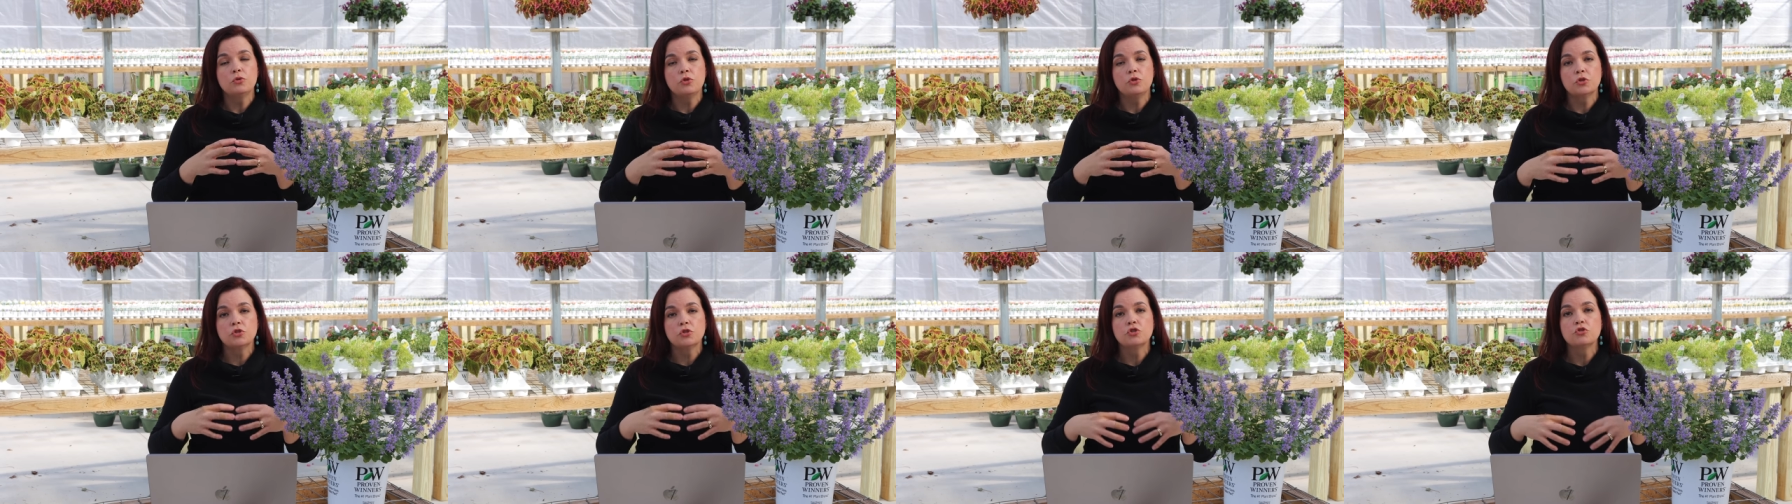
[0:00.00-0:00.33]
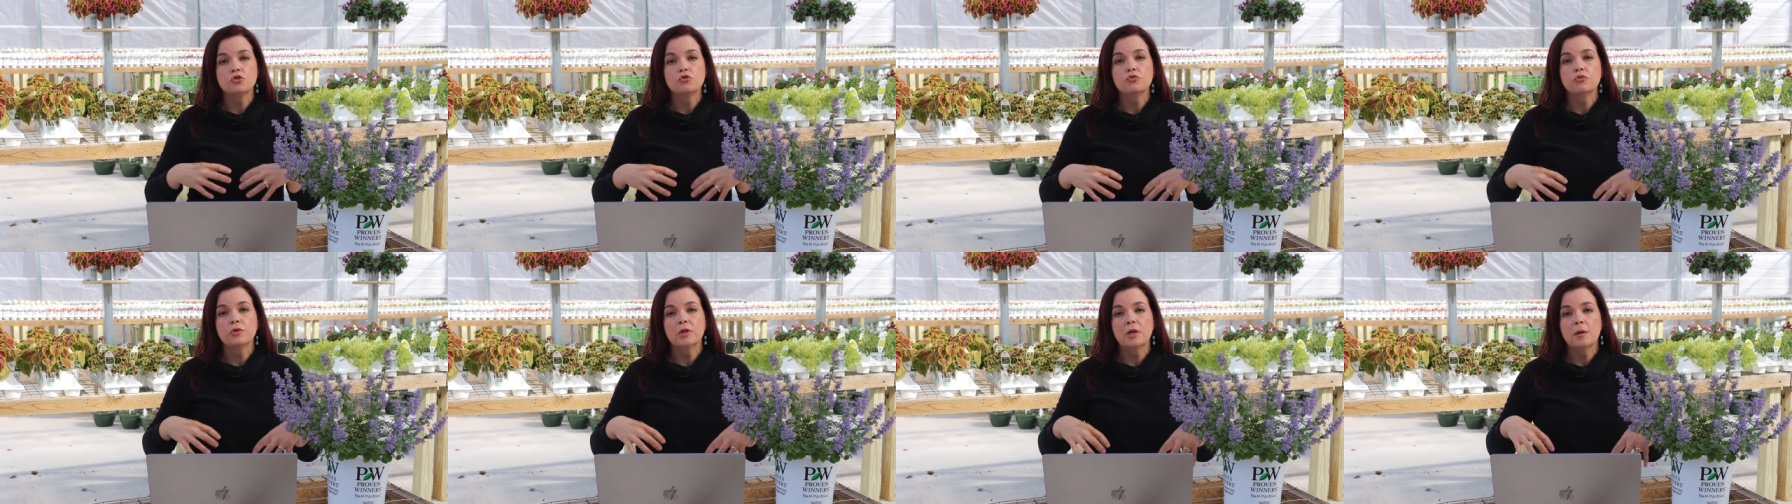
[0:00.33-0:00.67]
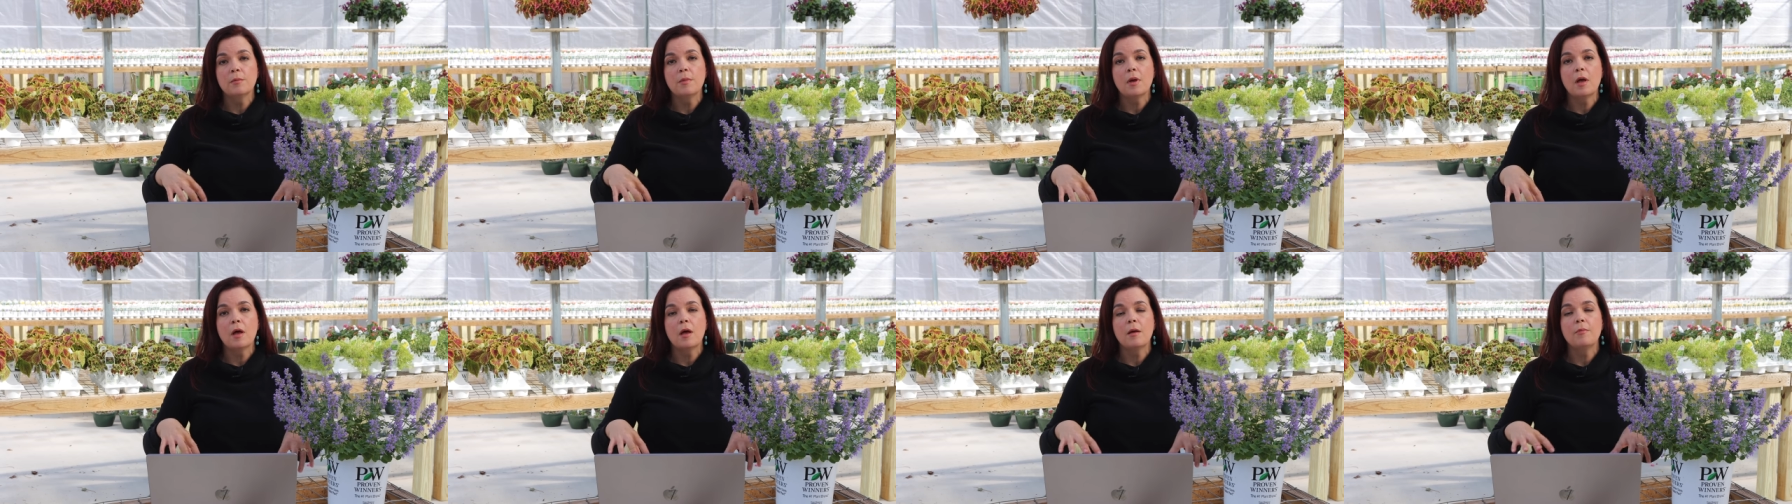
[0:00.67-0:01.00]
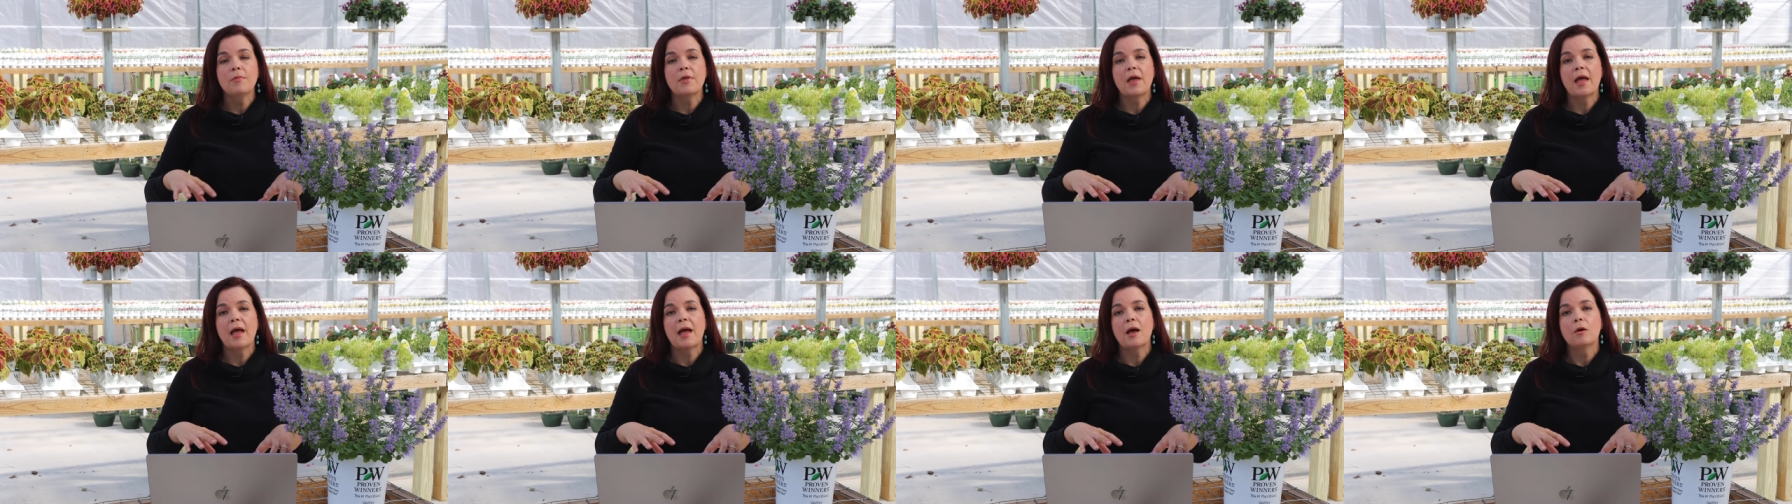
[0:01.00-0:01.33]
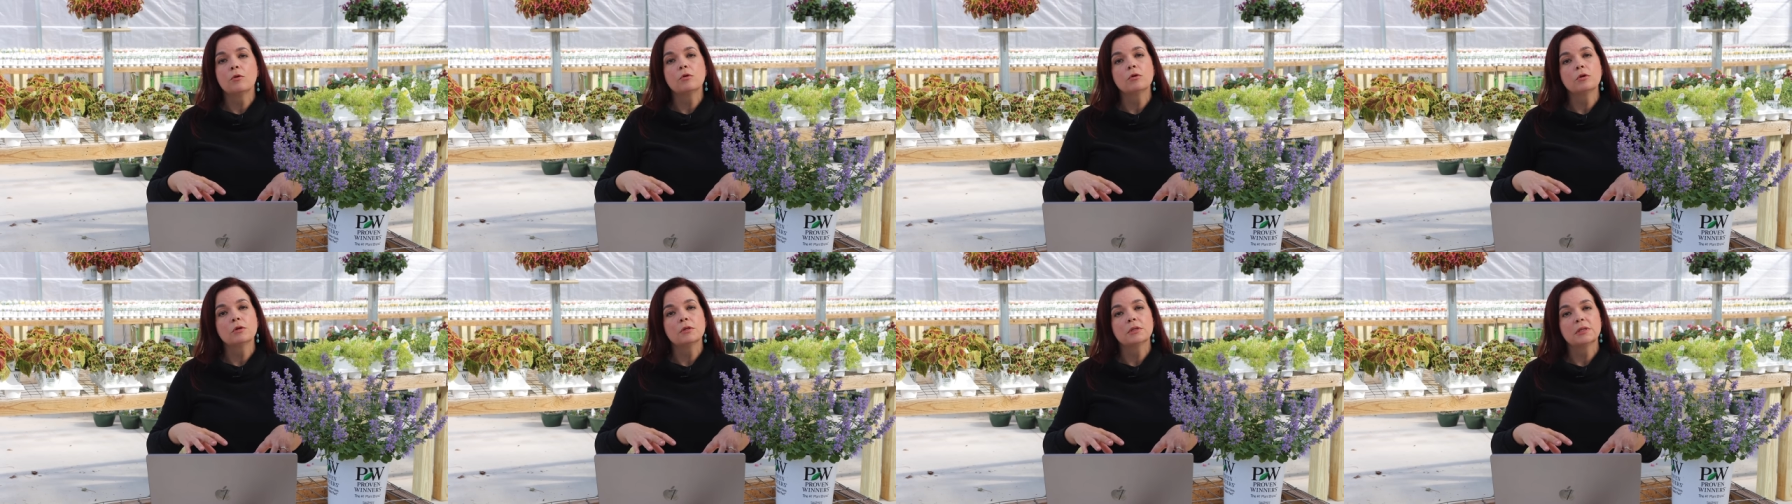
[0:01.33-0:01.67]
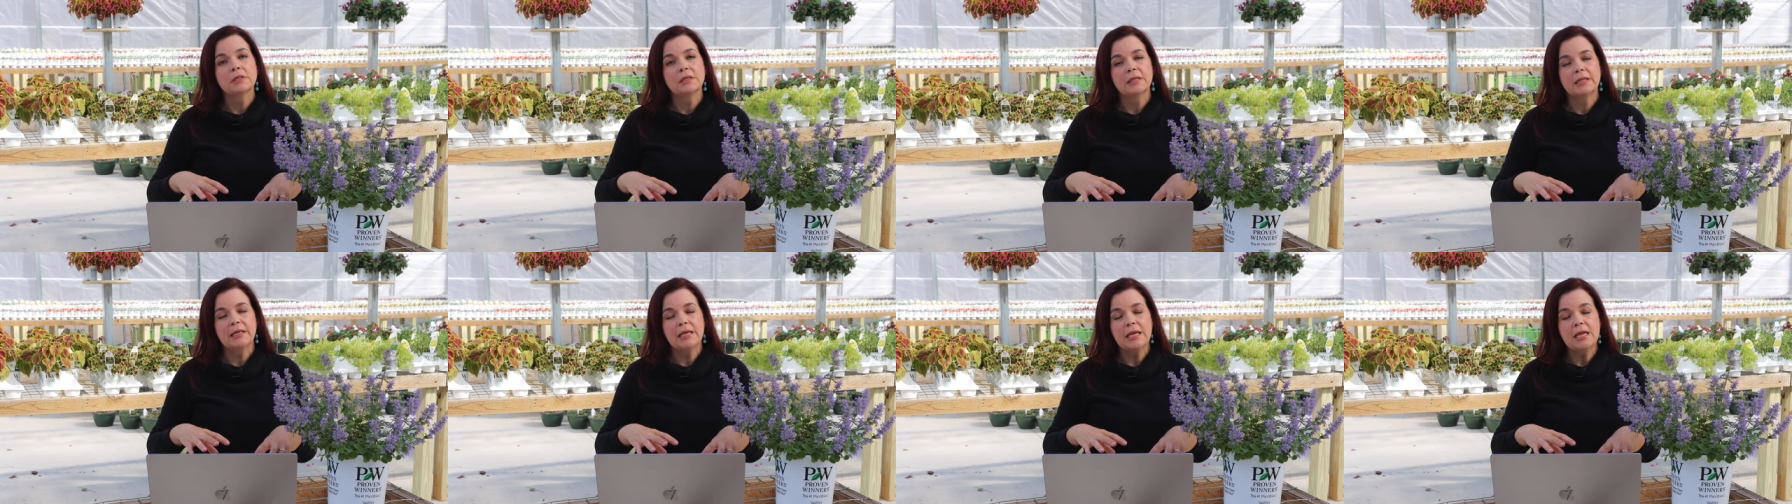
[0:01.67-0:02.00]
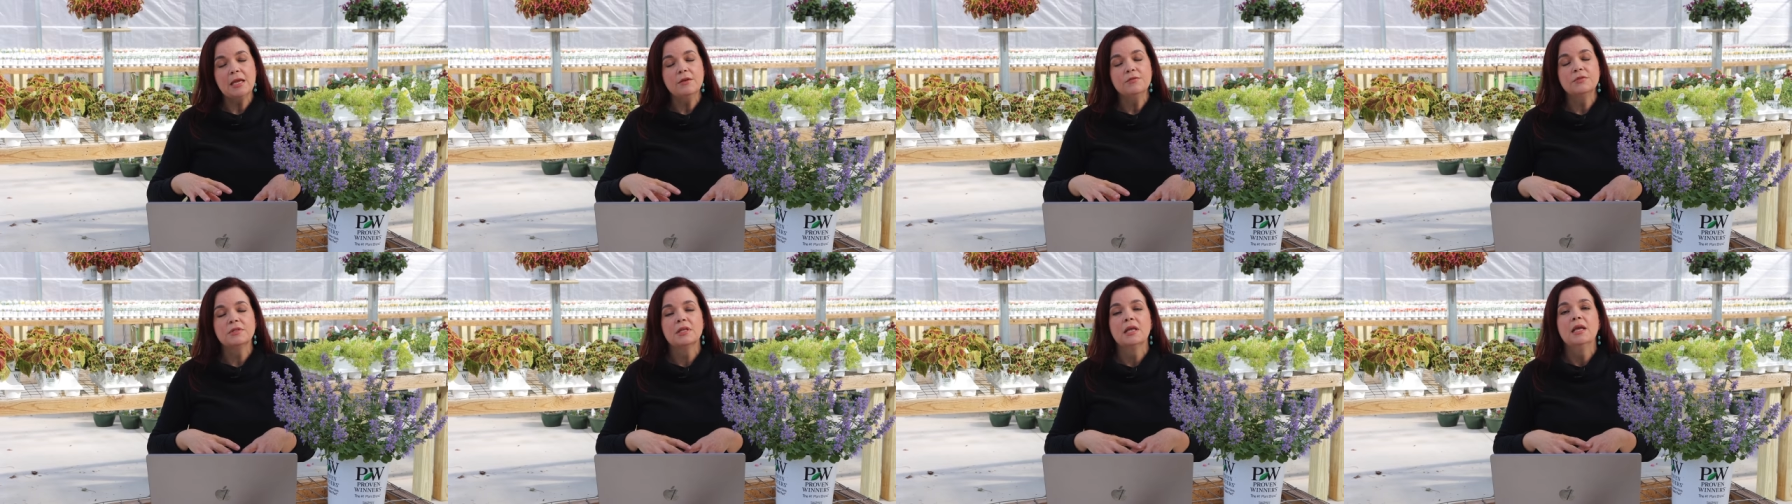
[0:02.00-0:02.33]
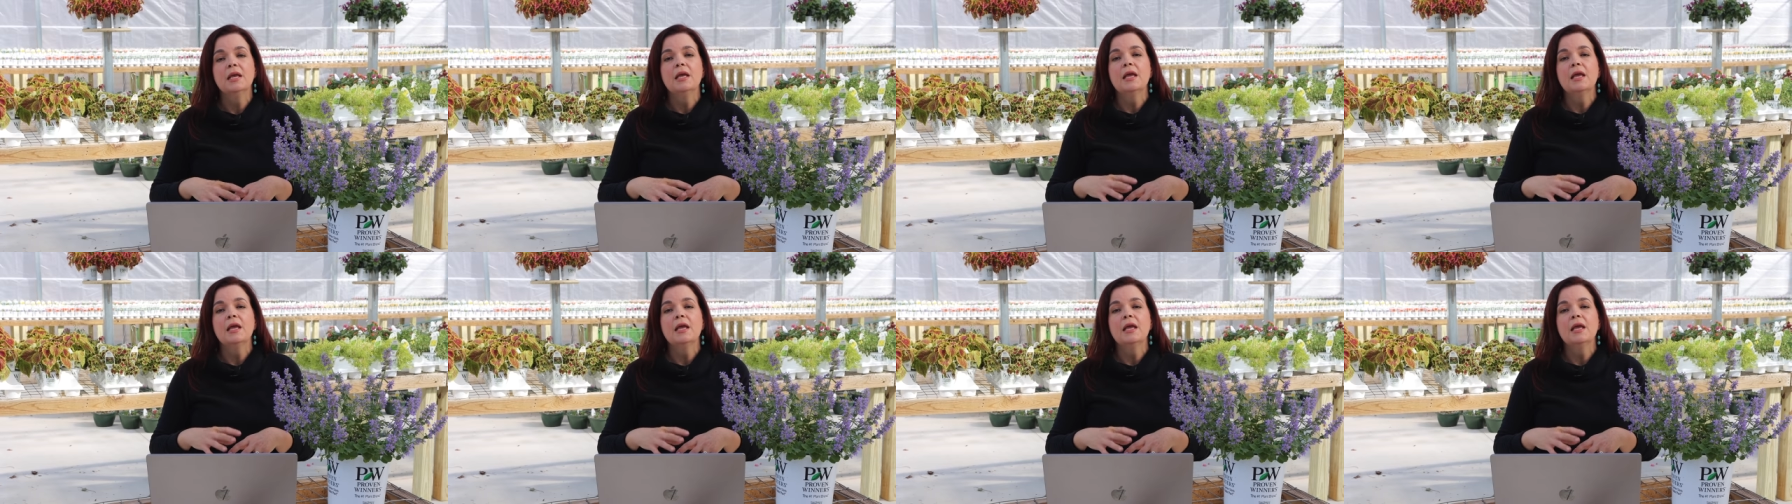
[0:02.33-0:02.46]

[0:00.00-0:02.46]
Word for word: just trim up the outer leaves